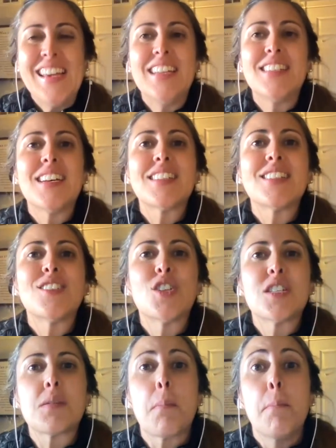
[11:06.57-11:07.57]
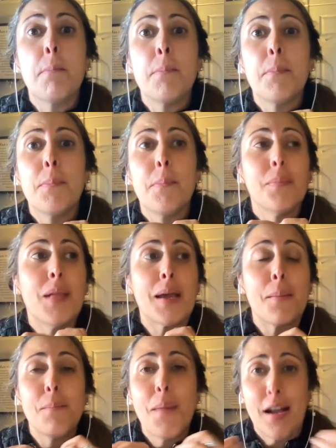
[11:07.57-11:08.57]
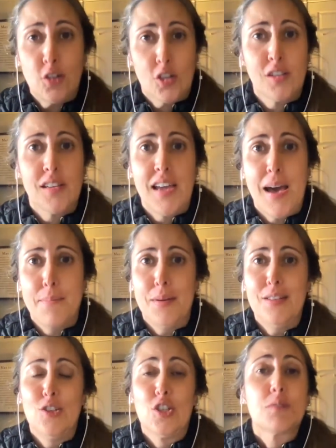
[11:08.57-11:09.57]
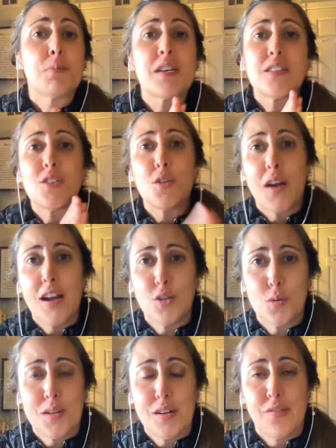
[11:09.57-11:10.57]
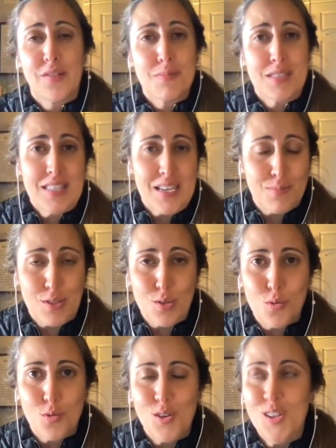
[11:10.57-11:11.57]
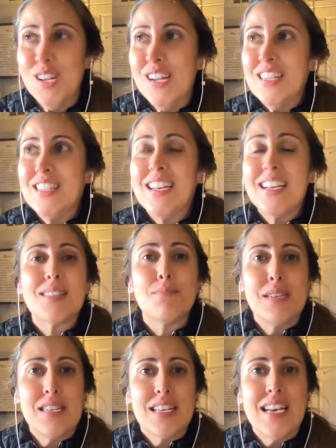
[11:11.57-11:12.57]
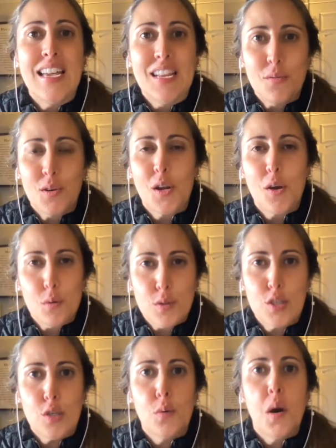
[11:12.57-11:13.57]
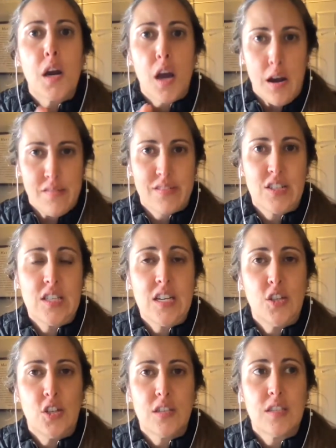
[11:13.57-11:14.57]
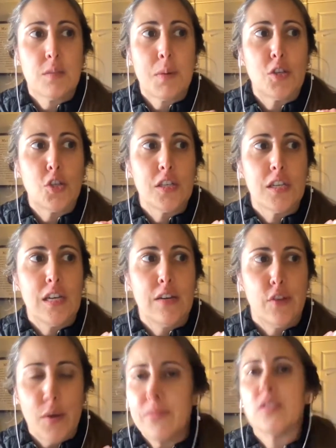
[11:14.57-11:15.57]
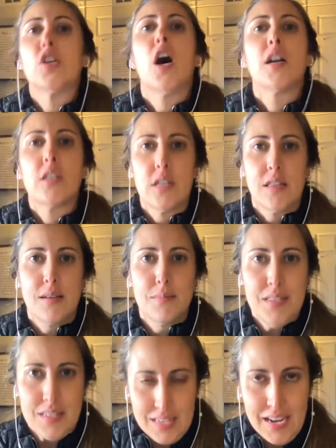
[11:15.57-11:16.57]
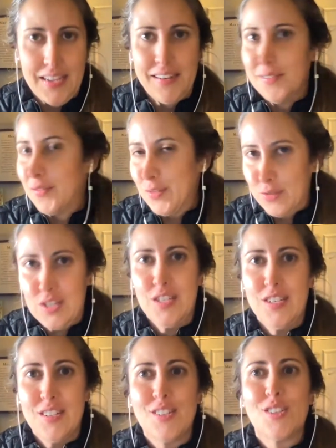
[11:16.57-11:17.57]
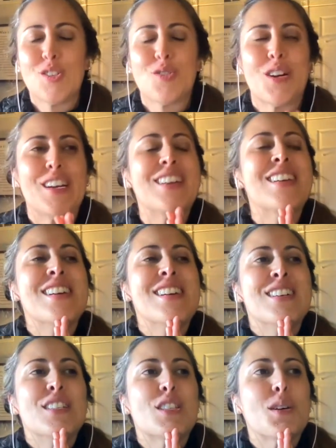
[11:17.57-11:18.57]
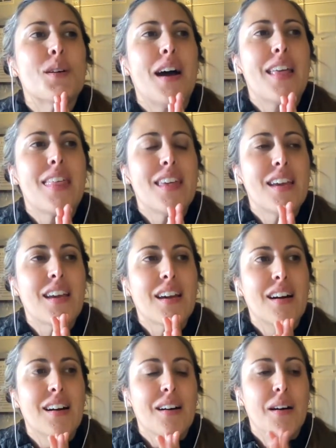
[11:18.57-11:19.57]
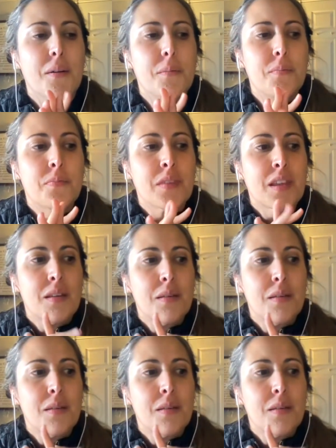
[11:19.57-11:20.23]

it doesn't just m- like magically happen. Just because you graduated from the same school doesn't mean that anyone owes you a conversation, especially if you haven't talked to them in 10, 15 years, right? So I think um,